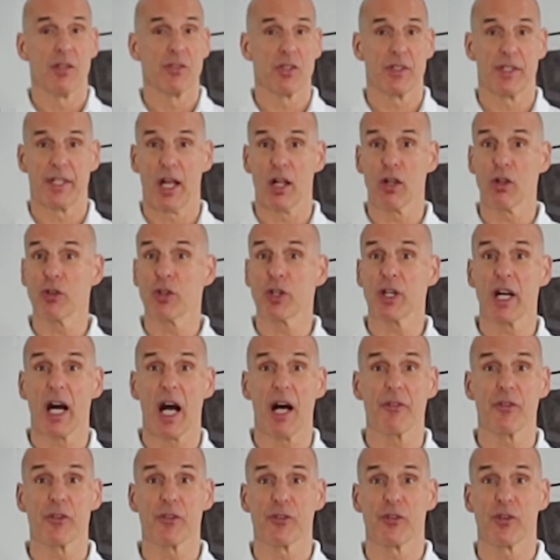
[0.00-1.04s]
So tell all your
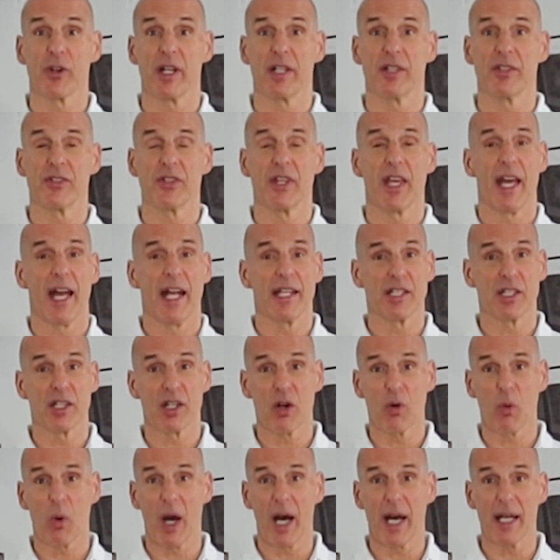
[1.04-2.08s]
golfer friends, and you
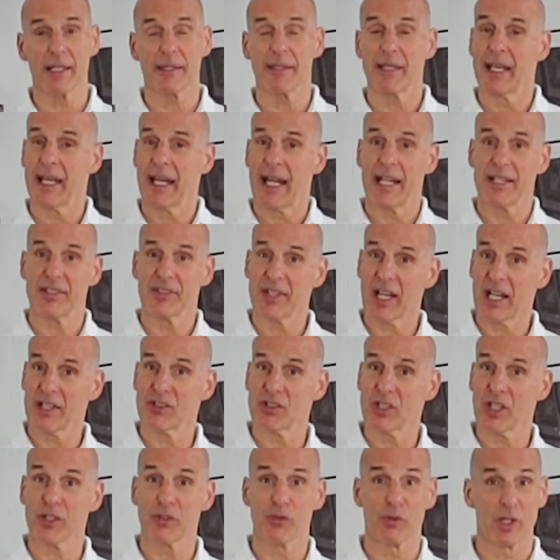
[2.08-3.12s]
know what? It's
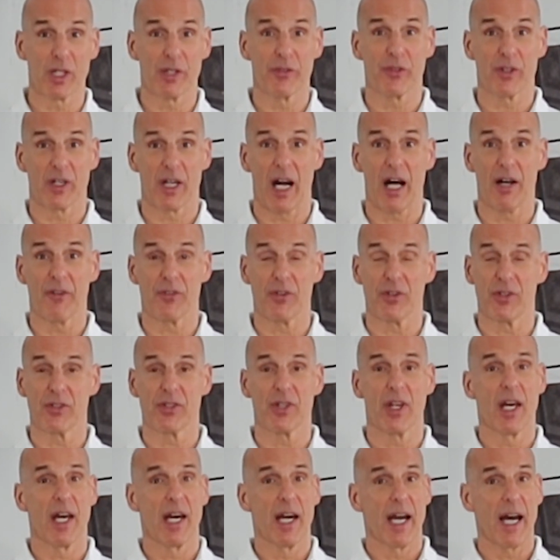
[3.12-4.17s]
not just really for golfers.
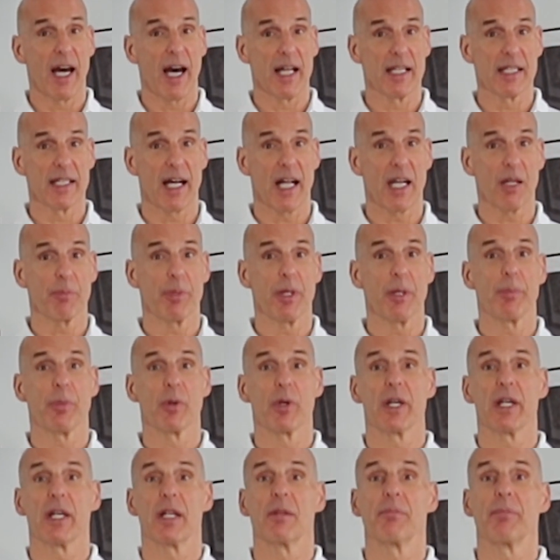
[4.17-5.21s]
A lot of
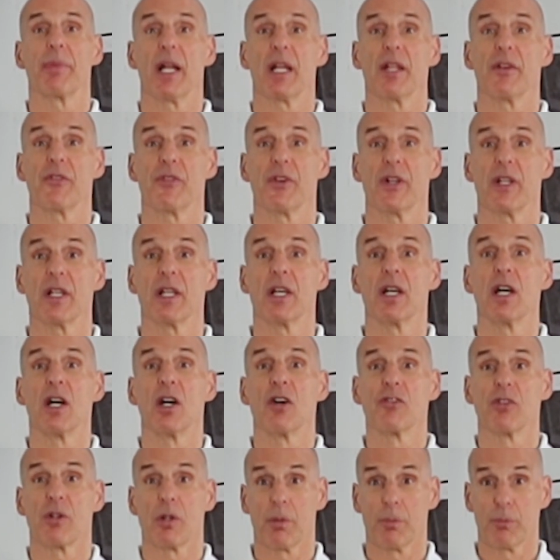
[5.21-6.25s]
people can benefit
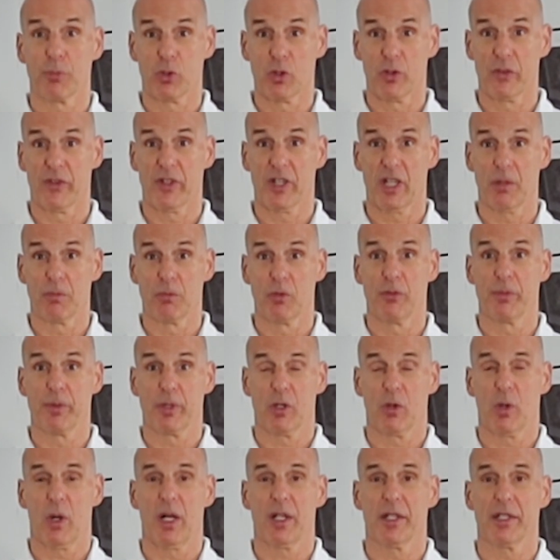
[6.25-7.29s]
from improving their
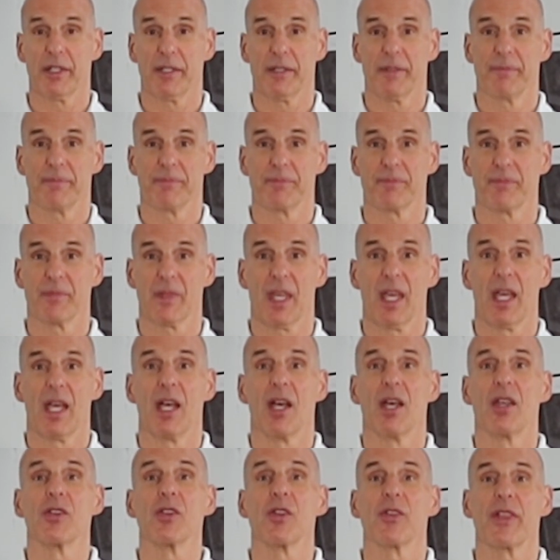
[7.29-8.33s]
movement quality.
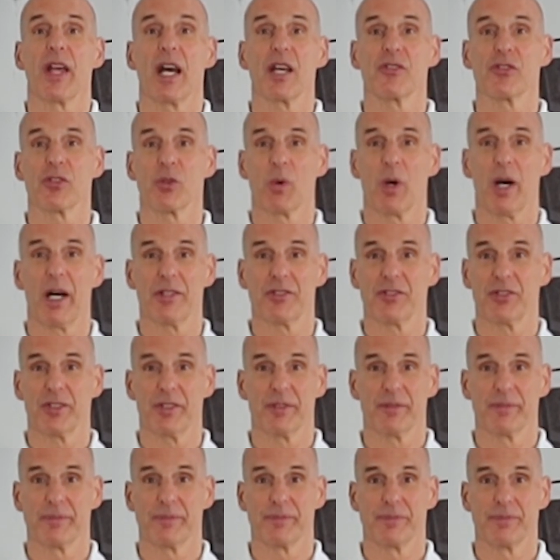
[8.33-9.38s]
So thanks for
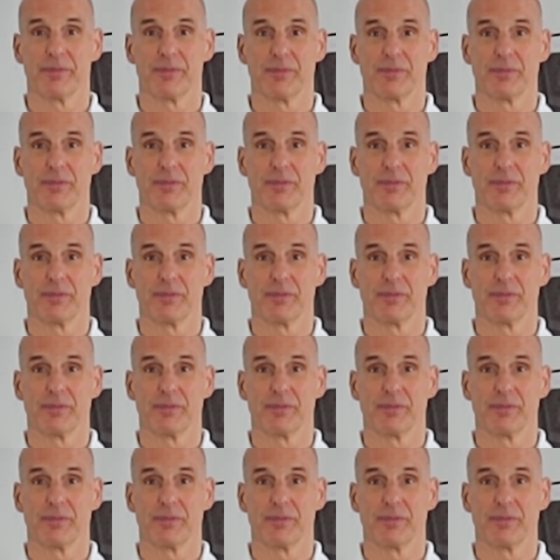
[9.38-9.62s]
watching.